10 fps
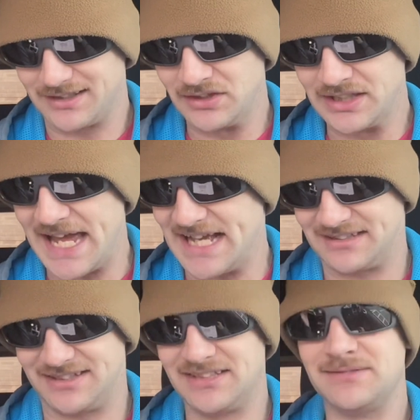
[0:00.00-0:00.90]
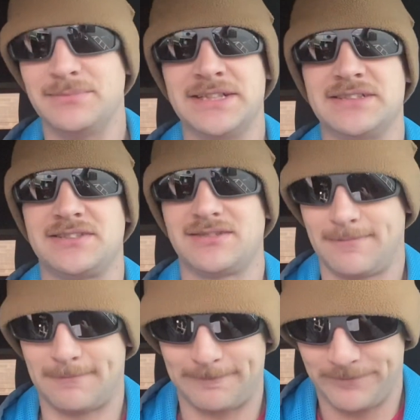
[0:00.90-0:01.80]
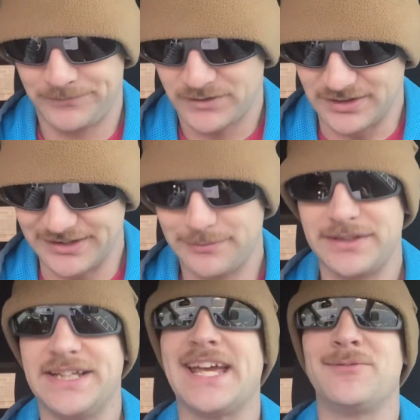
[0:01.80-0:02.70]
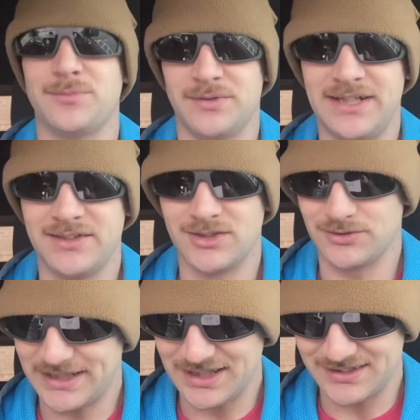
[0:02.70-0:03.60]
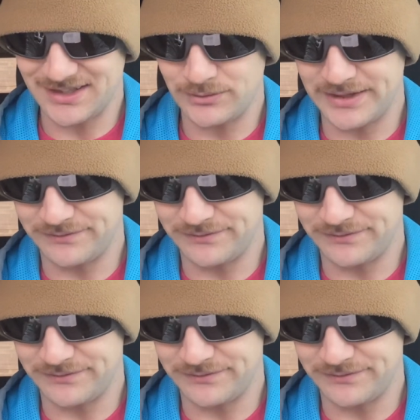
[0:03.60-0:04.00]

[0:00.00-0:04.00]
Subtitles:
the last 10 minutes. Liberty came to play though. They got that win